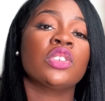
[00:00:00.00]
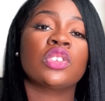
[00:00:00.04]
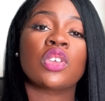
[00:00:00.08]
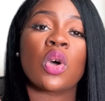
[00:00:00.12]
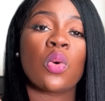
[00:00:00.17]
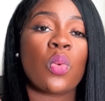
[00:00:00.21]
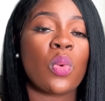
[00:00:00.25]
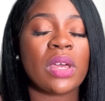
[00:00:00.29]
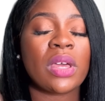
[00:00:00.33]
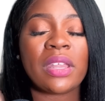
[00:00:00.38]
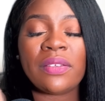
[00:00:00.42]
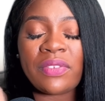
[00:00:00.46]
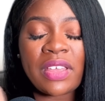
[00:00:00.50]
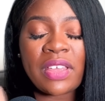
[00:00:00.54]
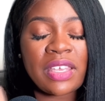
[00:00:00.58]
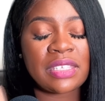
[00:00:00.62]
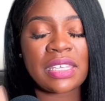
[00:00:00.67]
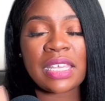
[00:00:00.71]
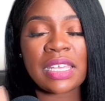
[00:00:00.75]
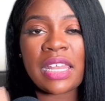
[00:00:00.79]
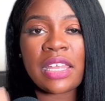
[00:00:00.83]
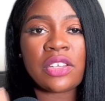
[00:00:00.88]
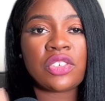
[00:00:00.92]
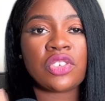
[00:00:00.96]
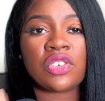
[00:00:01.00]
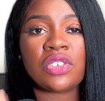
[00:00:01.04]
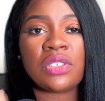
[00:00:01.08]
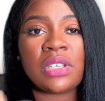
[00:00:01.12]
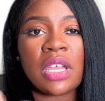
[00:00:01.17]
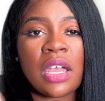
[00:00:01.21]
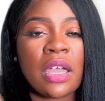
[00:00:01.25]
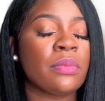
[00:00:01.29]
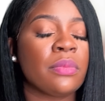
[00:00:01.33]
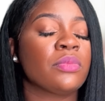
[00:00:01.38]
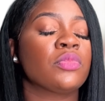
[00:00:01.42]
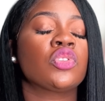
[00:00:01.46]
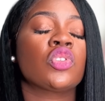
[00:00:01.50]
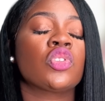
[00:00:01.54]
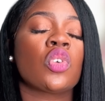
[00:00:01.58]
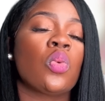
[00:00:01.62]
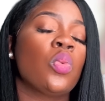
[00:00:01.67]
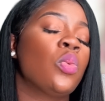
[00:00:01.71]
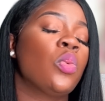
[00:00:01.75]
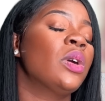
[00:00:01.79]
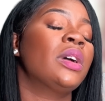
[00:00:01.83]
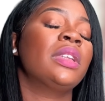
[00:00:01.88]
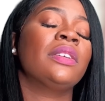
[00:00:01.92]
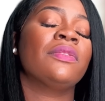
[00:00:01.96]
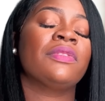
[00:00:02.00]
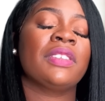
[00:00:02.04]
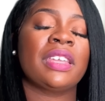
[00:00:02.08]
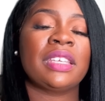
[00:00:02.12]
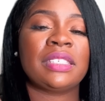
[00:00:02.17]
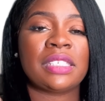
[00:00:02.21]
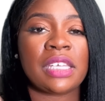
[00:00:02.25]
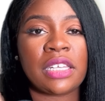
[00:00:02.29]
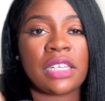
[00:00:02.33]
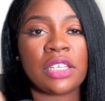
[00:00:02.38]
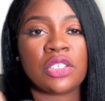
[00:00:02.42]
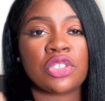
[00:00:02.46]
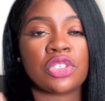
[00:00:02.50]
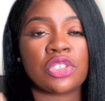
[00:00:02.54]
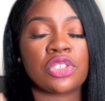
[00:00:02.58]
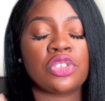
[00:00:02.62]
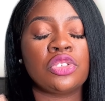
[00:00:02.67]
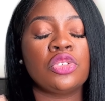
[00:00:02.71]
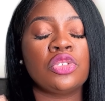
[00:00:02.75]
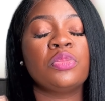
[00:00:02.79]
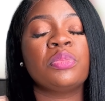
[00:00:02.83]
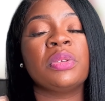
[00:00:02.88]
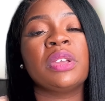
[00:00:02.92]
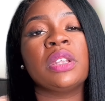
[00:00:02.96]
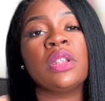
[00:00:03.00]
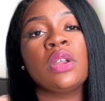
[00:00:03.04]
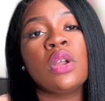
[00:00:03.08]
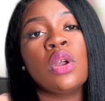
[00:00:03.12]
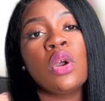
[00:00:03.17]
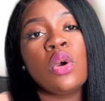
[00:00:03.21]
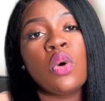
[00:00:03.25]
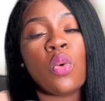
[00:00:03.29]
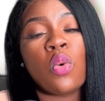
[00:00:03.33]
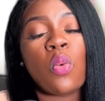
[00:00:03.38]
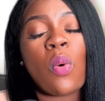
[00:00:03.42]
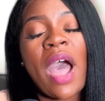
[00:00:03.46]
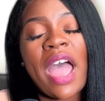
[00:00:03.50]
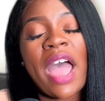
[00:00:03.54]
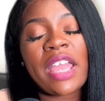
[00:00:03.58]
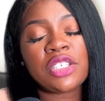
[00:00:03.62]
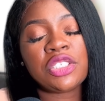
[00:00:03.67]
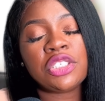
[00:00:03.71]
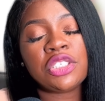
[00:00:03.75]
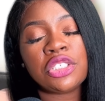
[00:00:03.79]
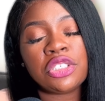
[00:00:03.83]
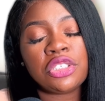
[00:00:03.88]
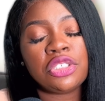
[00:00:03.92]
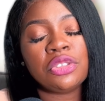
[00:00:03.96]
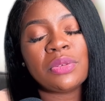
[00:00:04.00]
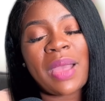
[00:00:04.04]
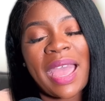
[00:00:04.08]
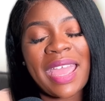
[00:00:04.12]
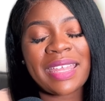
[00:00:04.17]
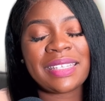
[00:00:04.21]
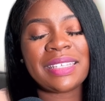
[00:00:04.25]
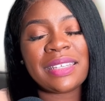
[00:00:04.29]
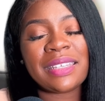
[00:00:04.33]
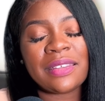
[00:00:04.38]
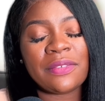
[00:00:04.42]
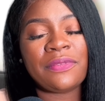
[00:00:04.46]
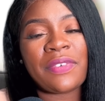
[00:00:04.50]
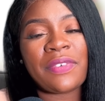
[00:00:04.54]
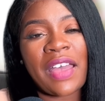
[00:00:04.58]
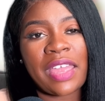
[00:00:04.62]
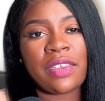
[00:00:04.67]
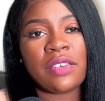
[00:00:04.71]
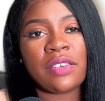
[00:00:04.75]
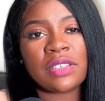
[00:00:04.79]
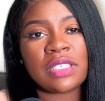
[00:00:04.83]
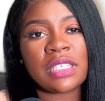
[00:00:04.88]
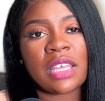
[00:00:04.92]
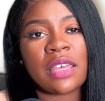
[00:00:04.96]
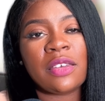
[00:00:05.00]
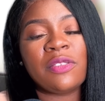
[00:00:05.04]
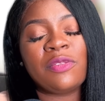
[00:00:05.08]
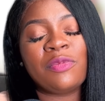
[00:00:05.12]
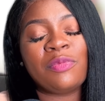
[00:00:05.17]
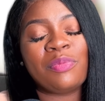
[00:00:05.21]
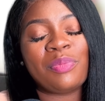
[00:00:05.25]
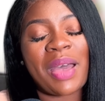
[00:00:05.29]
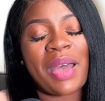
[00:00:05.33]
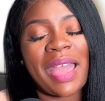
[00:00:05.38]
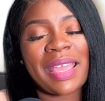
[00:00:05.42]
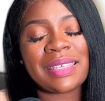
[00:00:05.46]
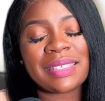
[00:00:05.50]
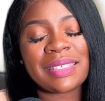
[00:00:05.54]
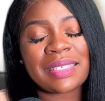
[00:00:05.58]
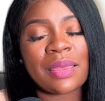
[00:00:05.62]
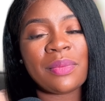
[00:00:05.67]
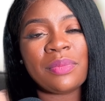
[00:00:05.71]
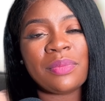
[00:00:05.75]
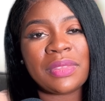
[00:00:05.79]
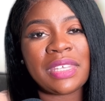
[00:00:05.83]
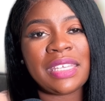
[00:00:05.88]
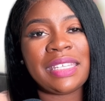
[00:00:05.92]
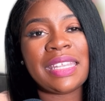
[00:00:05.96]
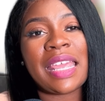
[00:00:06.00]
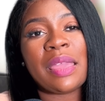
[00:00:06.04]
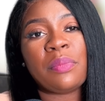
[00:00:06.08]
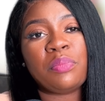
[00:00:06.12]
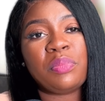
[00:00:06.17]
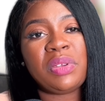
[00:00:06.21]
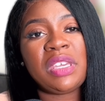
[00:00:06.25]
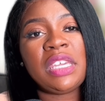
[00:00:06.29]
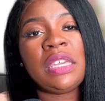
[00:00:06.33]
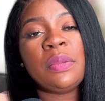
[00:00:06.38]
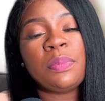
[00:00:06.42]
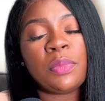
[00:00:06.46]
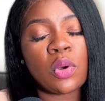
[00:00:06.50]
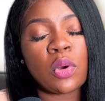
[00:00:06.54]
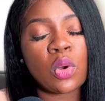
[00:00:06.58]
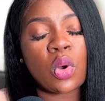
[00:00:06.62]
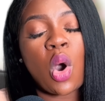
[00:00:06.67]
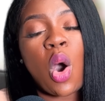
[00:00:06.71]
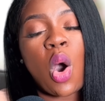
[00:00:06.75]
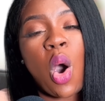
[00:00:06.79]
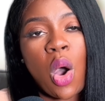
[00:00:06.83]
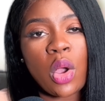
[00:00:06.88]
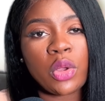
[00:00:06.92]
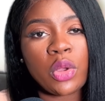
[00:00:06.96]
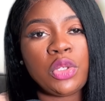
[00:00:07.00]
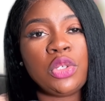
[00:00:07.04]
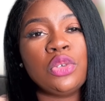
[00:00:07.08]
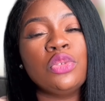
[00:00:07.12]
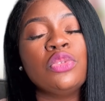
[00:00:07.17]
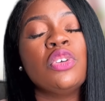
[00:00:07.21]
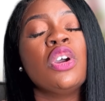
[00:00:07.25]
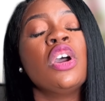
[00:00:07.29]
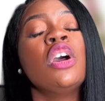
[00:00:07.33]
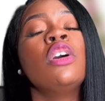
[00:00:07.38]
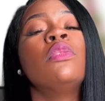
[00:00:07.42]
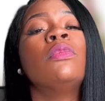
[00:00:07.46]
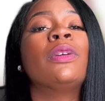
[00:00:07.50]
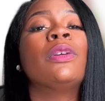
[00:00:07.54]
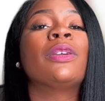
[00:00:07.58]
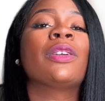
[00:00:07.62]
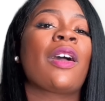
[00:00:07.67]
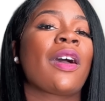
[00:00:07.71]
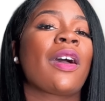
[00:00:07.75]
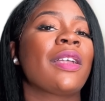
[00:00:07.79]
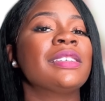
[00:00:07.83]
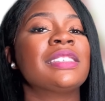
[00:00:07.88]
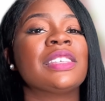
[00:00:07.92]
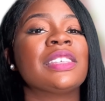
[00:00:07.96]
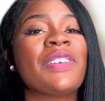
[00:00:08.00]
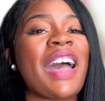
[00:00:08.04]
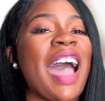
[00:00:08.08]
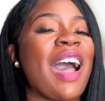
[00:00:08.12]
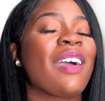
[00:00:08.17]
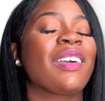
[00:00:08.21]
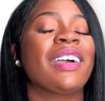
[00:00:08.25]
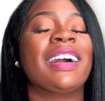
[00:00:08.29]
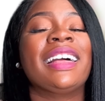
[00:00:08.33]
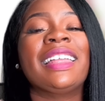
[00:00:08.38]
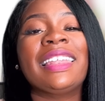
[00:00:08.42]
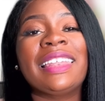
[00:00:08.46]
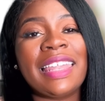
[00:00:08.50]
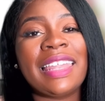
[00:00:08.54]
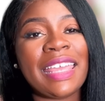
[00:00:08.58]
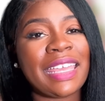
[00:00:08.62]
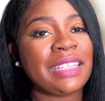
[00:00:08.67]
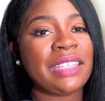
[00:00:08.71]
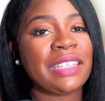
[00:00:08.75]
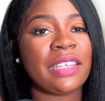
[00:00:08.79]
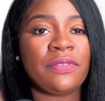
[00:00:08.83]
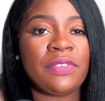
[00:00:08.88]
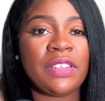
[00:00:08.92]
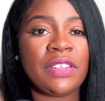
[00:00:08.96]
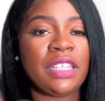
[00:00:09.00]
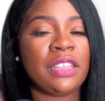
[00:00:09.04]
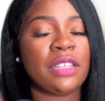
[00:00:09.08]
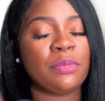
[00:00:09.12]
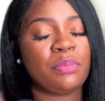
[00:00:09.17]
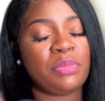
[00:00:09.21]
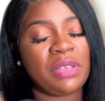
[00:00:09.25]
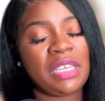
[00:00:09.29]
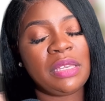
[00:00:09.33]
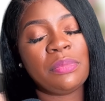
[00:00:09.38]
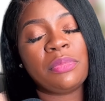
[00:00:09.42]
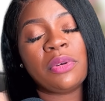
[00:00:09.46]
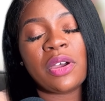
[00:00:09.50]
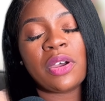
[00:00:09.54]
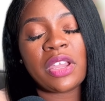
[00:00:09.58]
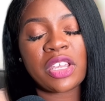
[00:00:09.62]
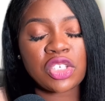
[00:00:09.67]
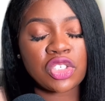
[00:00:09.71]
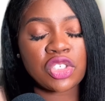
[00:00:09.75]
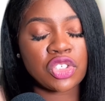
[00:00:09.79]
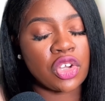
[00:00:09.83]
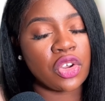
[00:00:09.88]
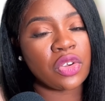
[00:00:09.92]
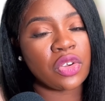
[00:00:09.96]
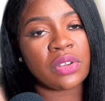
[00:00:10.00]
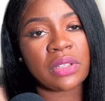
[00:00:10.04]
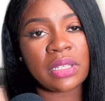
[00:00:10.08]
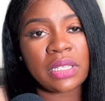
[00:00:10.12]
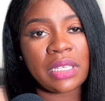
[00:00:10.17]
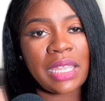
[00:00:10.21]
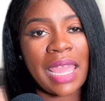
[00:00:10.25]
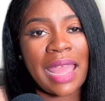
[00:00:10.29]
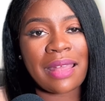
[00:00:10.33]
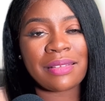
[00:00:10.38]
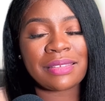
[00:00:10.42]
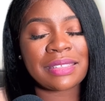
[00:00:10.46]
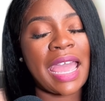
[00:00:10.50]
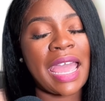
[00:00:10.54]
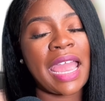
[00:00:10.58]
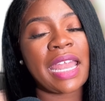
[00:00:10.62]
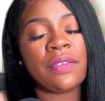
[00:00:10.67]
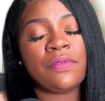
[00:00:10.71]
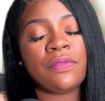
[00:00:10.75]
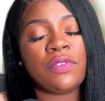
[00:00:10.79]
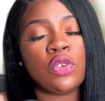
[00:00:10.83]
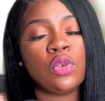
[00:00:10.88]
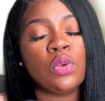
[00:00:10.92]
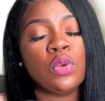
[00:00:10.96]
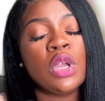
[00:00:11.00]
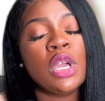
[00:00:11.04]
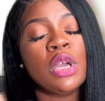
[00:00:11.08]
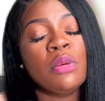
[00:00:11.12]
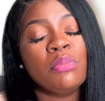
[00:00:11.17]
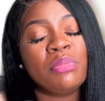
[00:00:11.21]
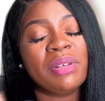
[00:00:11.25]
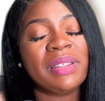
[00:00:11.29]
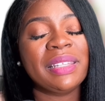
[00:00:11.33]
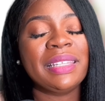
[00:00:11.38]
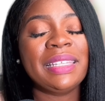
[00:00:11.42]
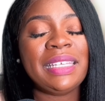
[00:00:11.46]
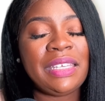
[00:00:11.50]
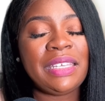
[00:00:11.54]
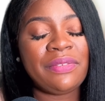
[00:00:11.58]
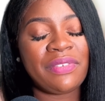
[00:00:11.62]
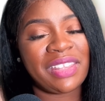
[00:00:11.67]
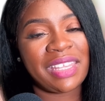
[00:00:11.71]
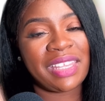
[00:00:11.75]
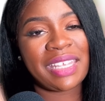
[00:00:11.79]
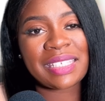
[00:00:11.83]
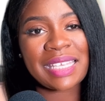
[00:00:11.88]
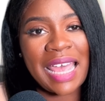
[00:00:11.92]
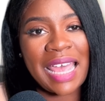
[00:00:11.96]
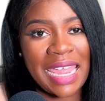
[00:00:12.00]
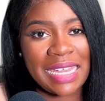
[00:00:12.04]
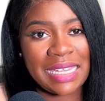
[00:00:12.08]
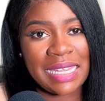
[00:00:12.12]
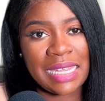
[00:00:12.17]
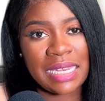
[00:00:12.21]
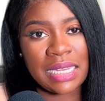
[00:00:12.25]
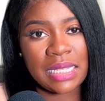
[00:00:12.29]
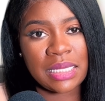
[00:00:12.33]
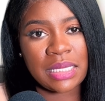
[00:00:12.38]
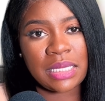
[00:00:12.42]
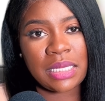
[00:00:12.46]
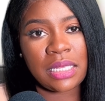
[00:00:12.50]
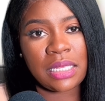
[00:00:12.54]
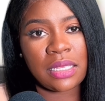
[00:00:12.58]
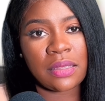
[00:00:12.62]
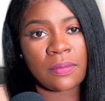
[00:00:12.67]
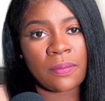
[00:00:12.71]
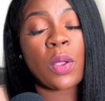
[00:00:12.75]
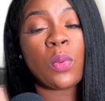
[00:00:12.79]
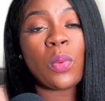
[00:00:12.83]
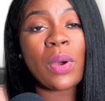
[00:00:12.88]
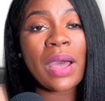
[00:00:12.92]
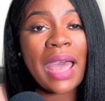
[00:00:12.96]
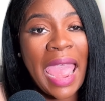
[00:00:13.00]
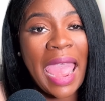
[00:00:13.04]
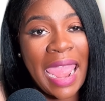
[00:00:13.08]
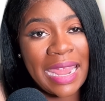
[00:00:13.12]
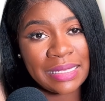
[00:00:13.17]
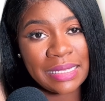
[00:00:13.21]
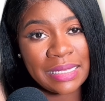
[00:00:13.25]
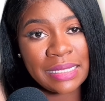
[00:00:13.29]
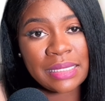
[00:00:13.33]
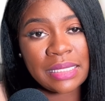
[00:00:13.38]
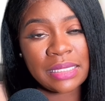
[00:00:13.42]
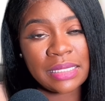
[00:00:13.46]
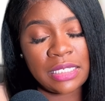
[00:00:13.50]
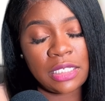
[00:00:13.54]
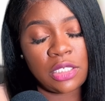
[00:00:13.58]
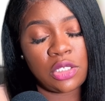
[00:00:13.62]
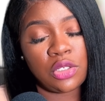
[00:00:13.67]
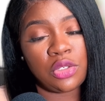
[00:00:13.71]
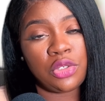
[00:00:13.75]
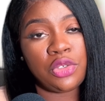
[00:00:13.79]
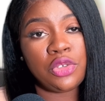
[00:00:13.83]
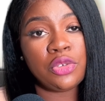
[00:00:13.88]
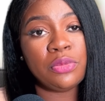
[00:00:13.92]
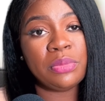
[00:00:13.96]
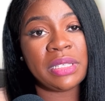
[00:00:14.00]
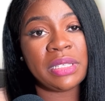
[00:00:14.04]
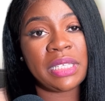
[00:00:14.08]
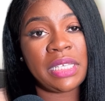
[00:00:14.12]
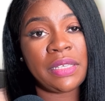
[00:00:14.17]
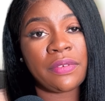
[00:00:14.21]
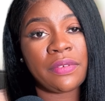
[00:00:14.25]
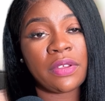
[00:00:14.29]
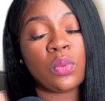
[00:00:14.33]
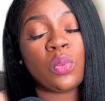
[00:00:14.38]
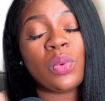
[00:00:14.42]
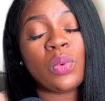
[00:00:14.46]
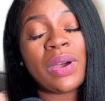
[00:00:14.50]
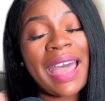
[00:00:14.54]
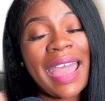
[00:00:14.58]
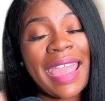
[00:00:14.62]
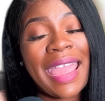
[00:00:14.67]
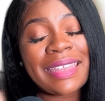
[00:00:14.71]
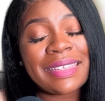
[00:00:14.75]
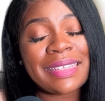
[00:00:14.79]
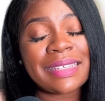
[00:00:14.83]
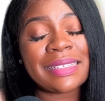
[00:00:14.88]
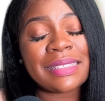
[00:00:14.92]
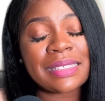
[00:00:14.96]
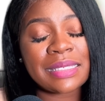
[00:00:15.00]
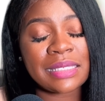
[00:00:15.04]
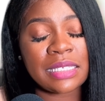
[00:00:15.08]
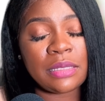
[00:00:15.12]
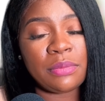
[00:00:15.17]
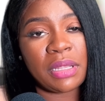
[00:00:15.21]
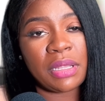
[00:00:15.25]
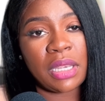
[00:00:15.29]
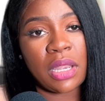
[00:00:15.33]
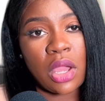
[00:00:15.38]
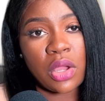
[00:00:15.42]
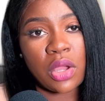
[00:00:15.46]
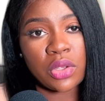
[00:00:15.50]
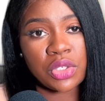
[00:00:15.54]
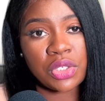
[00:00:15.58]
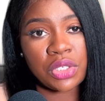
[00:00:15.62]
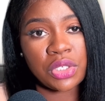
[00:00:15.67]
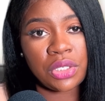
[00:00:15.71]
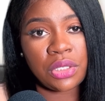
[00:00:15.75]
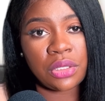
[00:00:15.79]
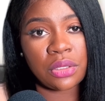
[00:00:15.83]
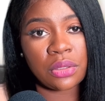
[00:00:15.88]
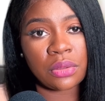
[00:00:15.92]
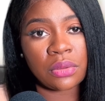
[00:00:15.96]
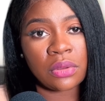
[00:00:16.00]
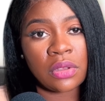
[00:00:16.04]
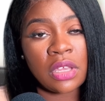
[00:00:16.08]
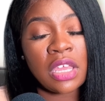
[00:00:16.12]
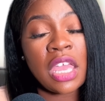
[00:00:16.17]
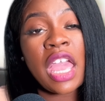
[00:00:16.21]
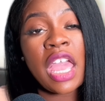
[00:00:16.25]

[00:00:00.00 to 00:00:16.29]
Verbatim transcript: So what if they say that you're dumb? So what if they say that you're stupid? Why should you identify yourself by something that people call you, regardless of how collectively the people externally outside of you believe in this identity? What identity do you believe in? What identity belongs to you?